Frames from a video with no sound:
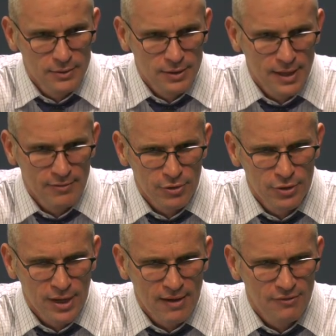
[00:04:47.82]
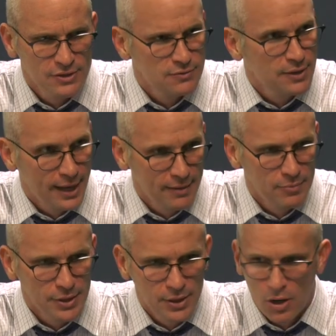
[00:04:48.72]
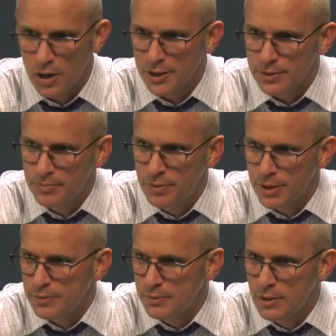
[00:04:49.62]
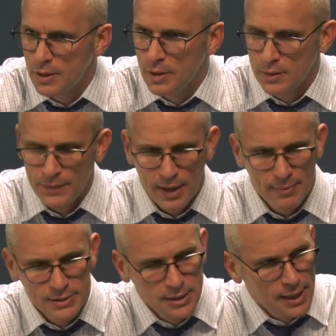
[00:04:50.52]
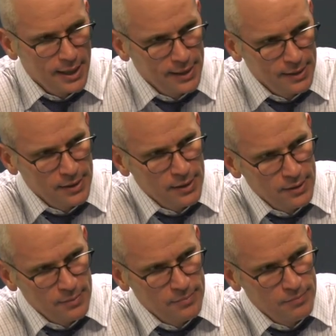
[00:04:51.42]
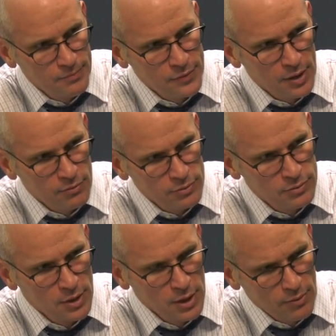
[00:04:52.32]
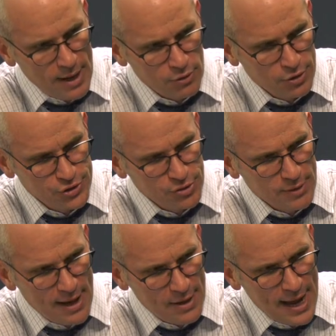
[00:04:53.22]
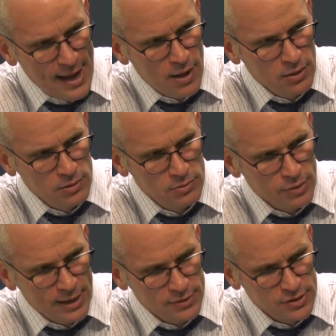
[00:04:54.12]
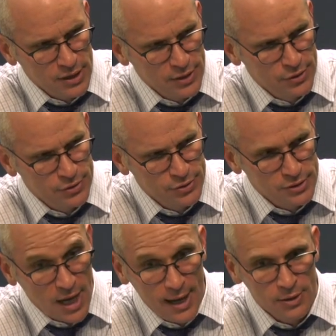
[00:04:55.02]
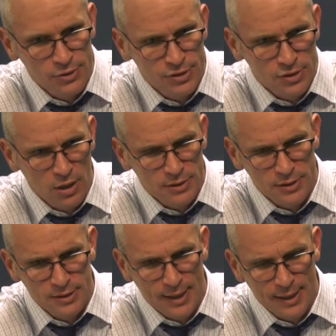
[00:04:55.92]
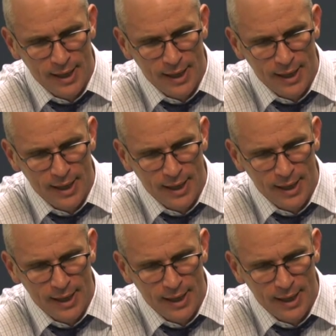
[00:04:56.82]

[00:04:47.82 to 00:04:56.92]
didn't have a good offensive game, but he guarded. But, today, without Christian, without Al, without the seniors and Tyler's start to the second